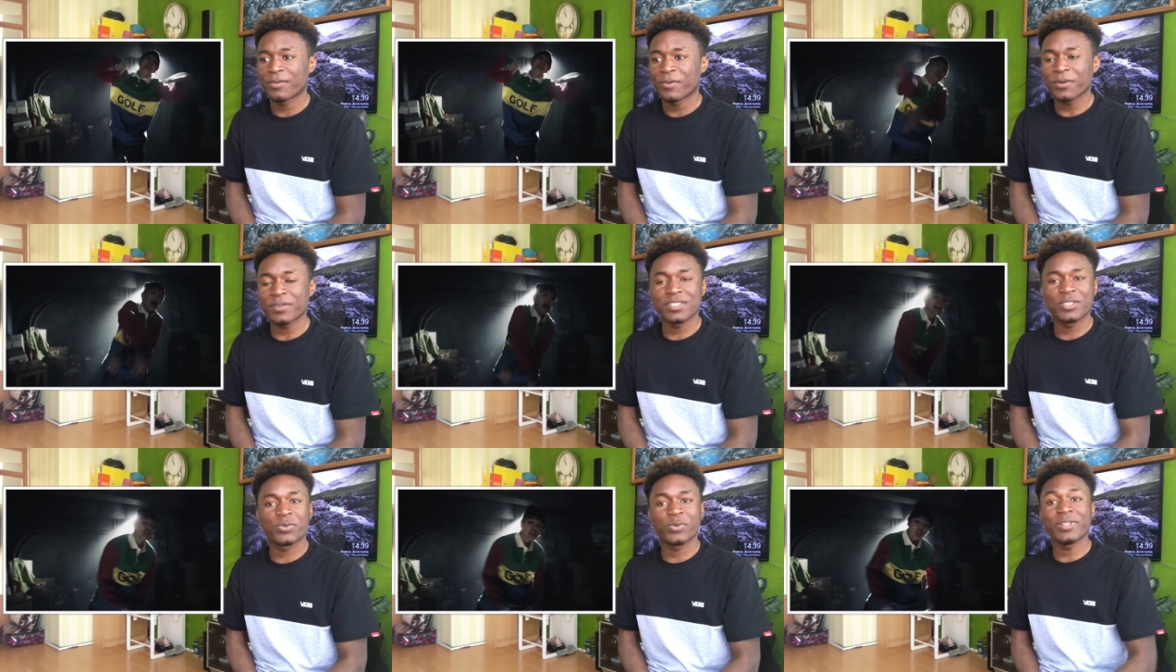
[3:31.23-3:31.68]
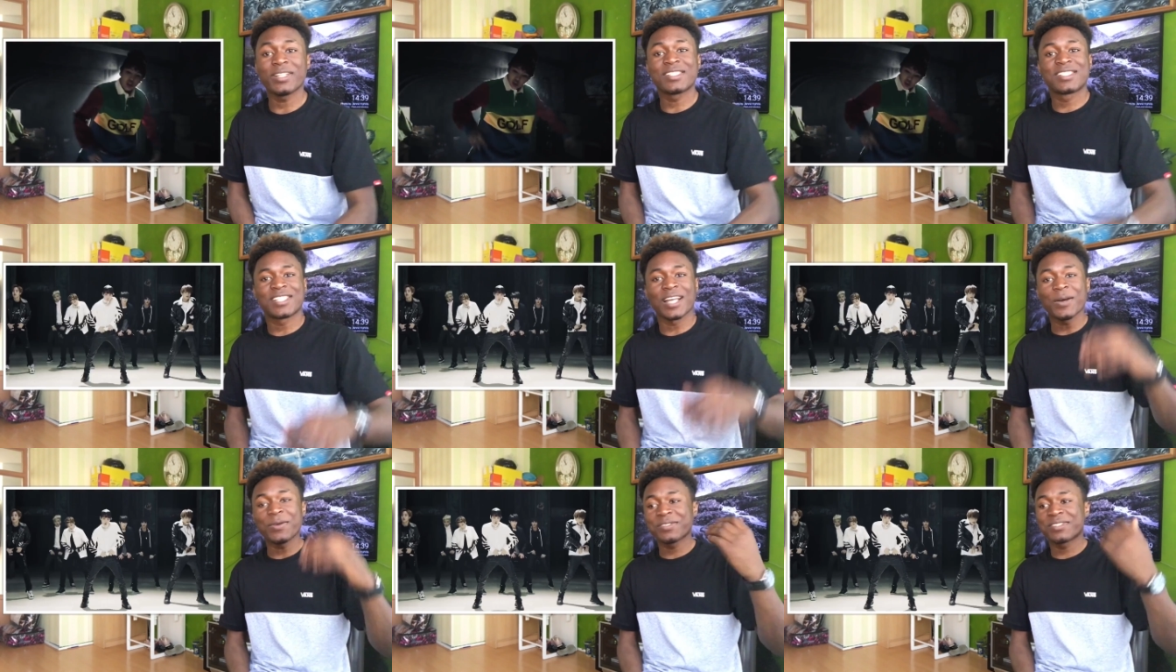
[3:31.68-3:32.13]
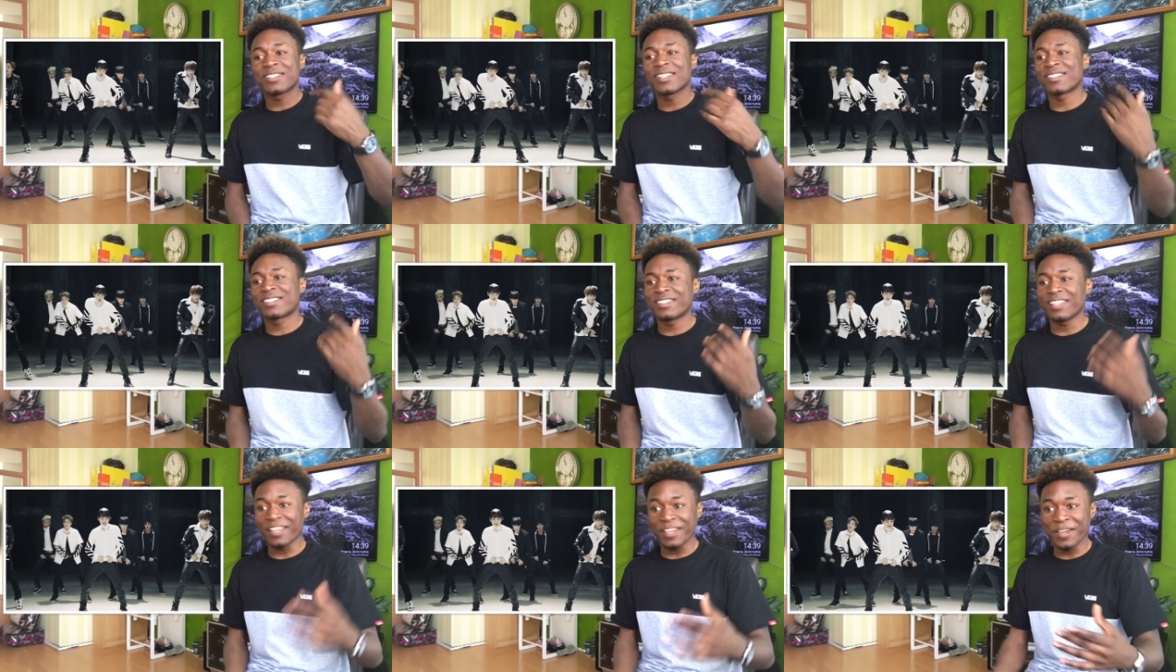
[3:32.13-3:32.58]
Cause Vin sounds
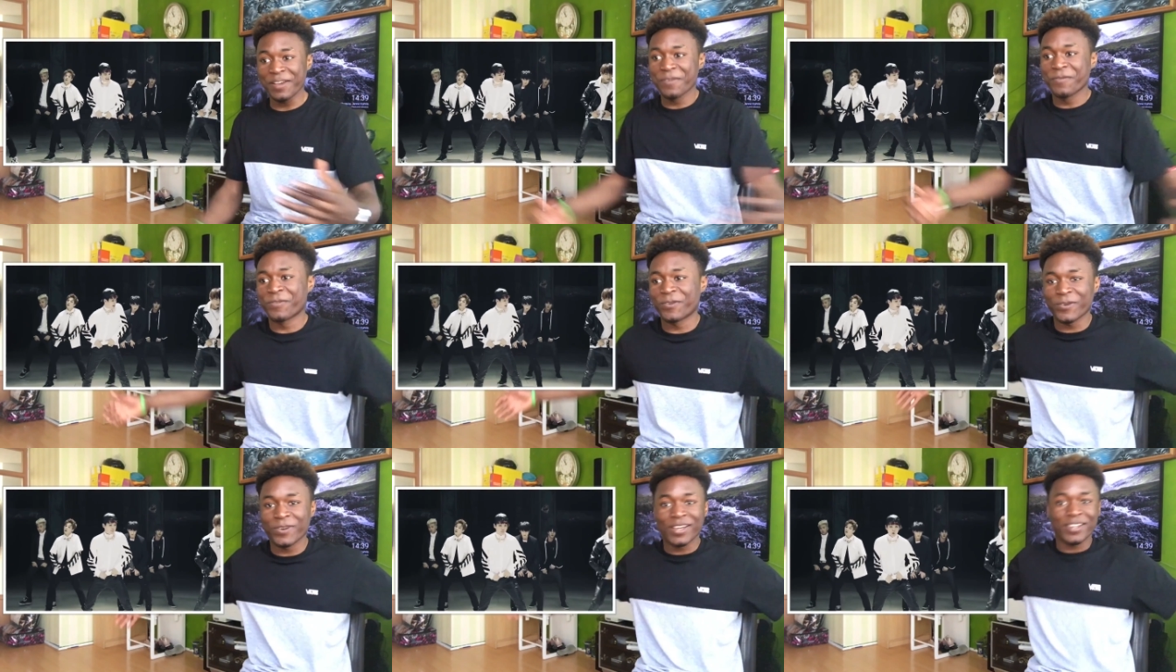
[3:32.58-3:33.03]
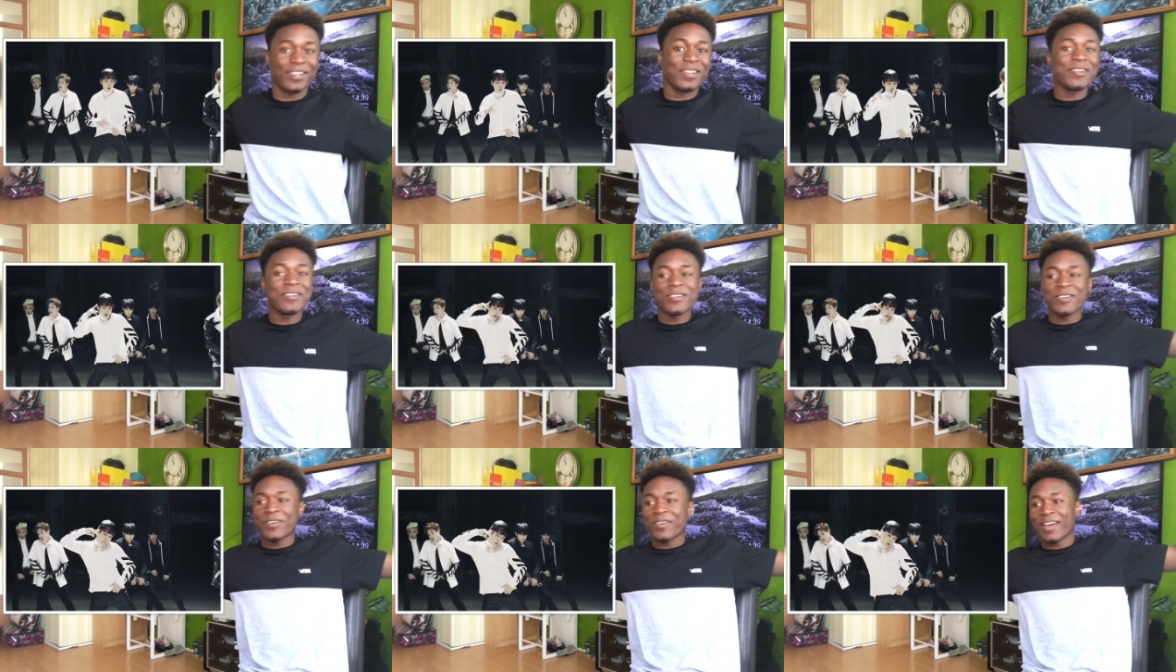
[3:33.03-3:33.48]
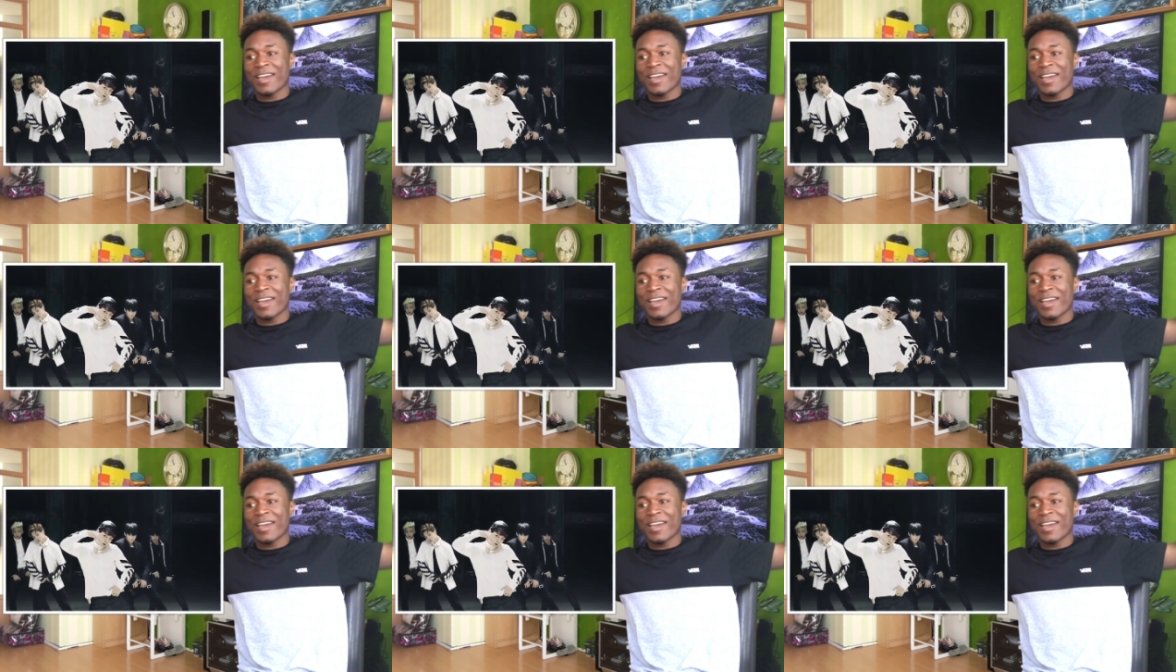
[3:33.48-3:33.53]
the same, bro. I don't know.